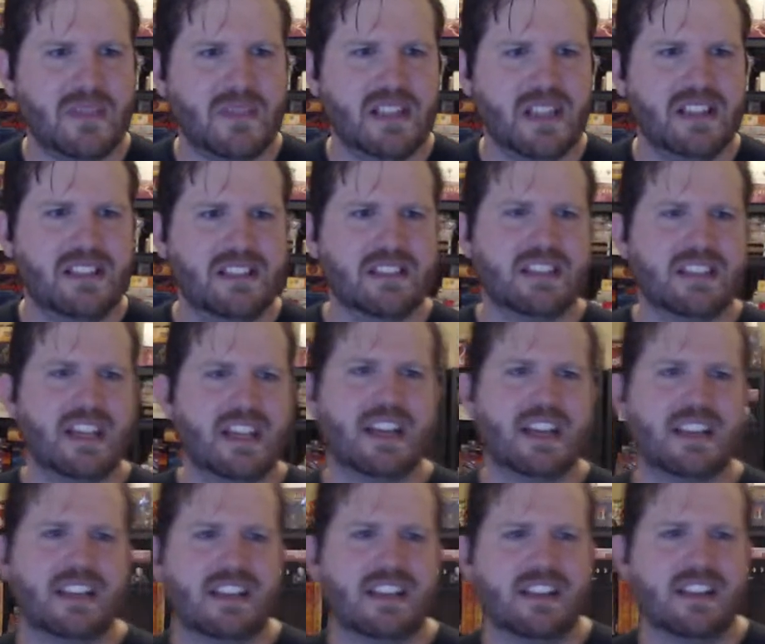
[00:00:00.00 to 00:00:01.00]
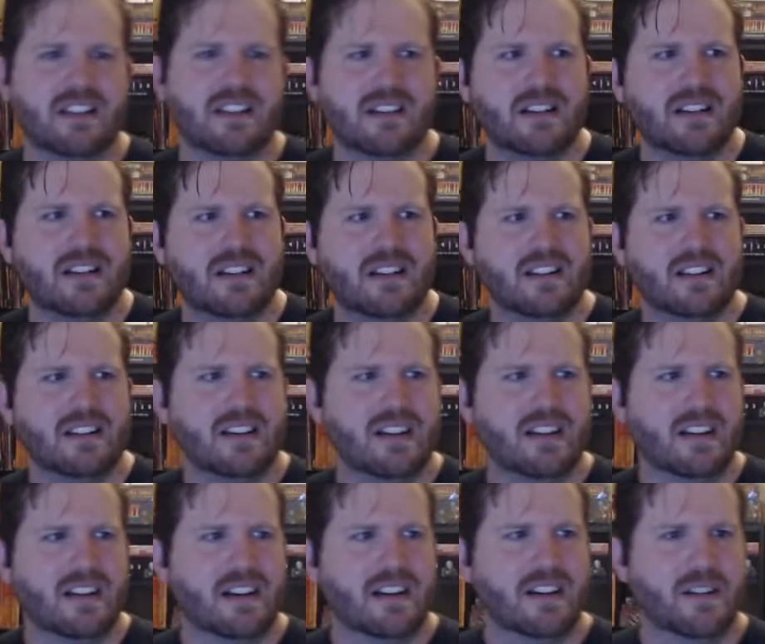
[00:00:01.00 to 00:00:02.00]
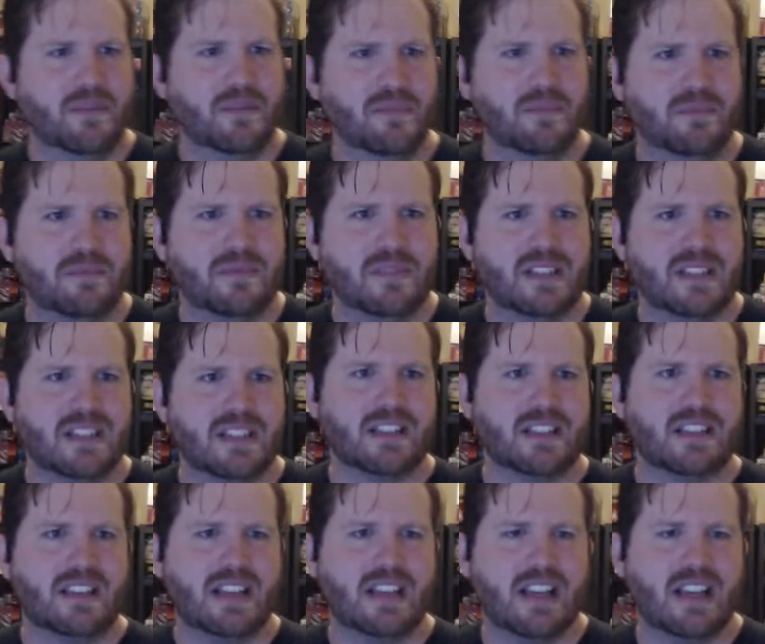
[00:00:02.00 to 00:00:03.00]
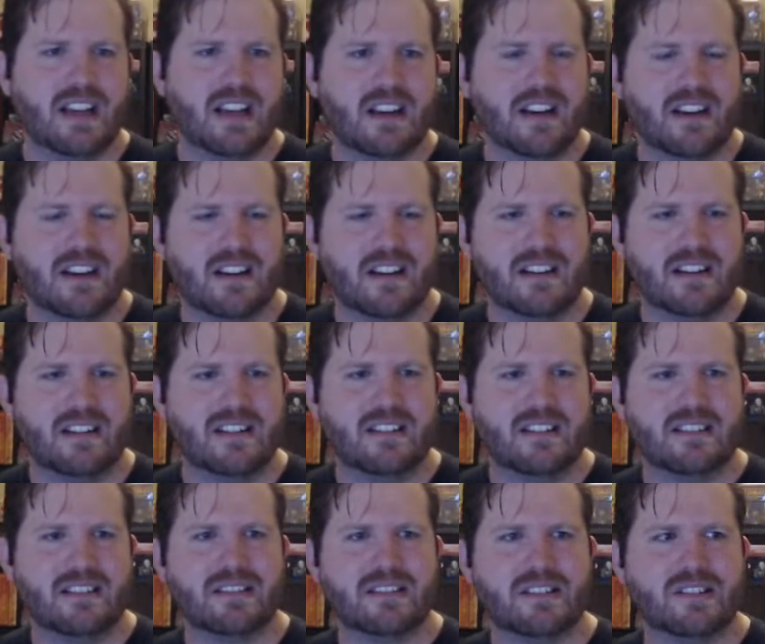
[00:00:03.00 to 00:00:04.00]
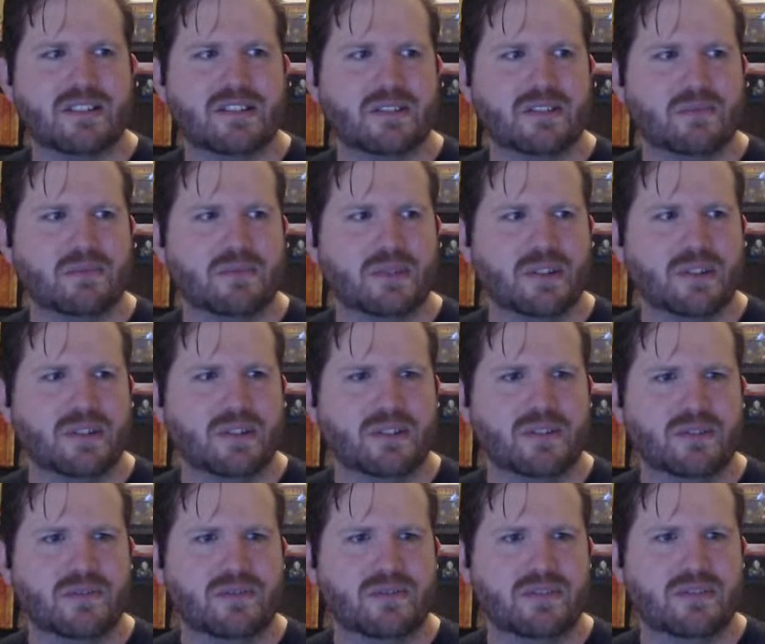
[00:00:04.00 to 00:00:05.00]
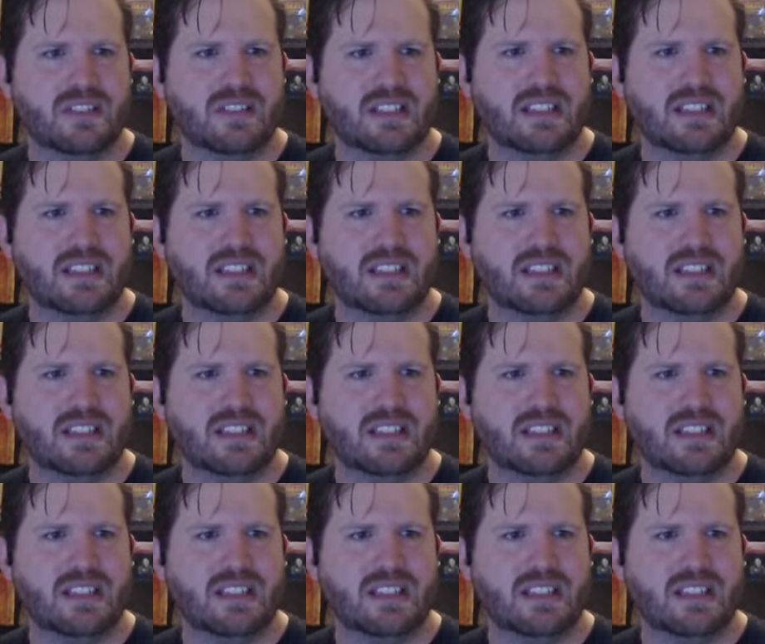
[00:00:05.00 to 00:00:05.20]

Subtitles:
This is hacky here. Char to move